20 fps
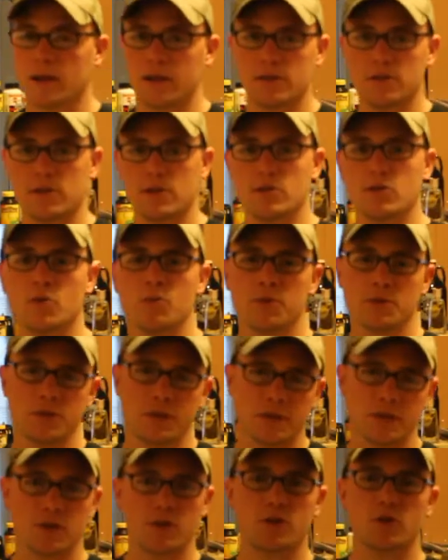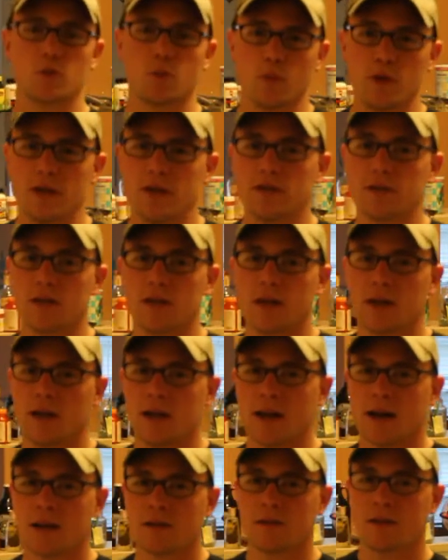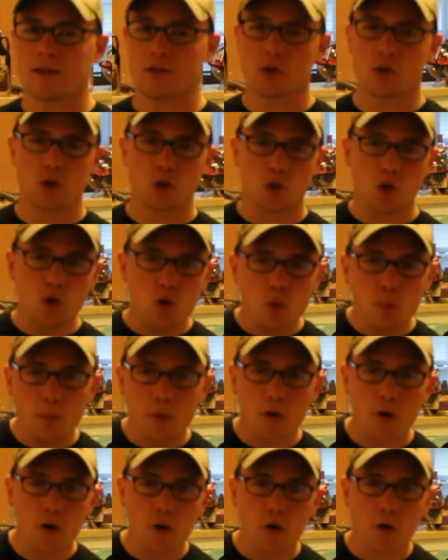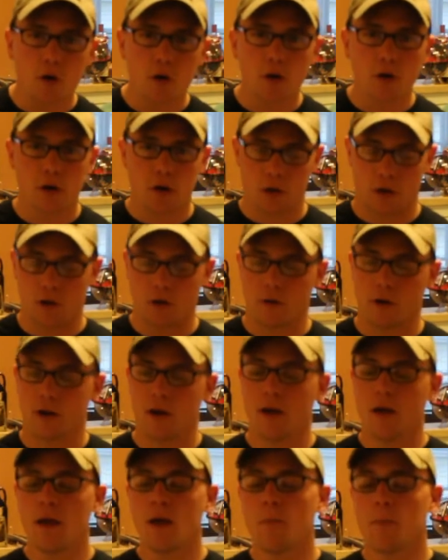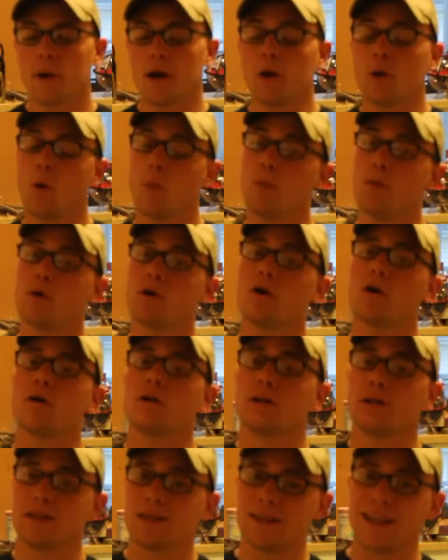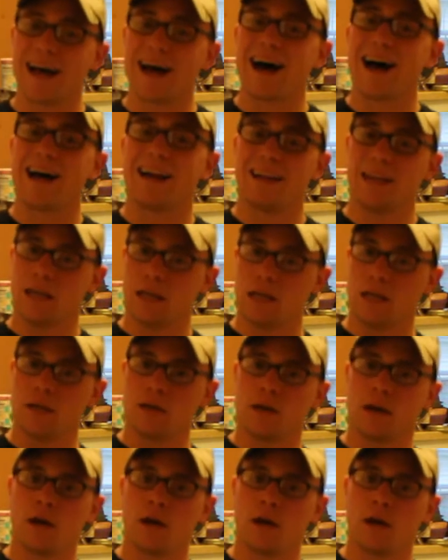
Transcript: It's almost like sweet and not like super curry, but I don't put a lot in.